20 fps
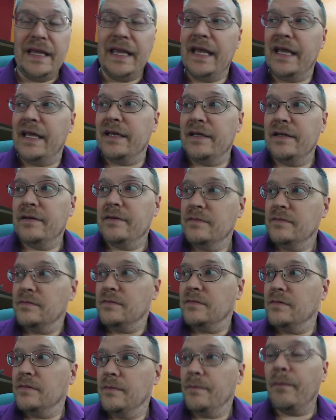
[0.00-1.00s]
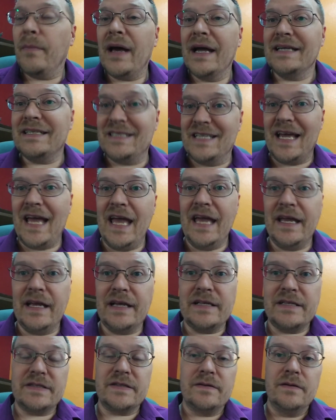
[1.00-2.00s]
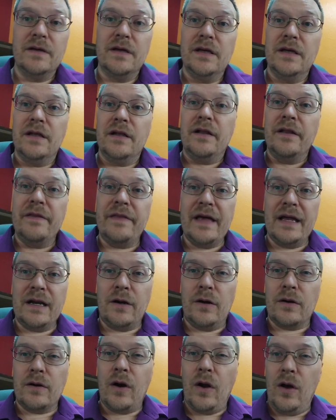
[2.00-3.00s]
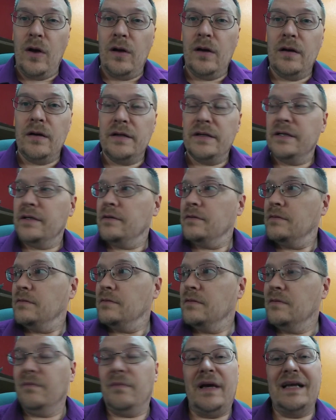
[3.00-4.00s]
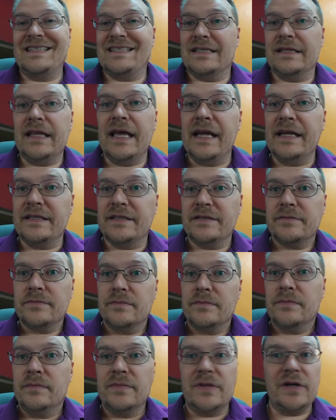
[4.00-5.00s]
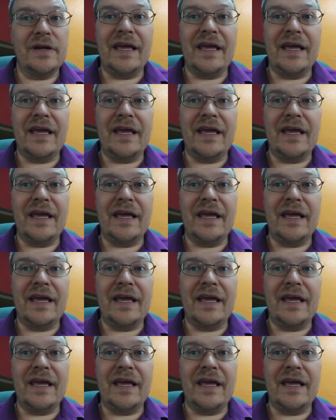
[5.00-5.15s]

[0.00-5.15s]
in my tanks that are on my slate, that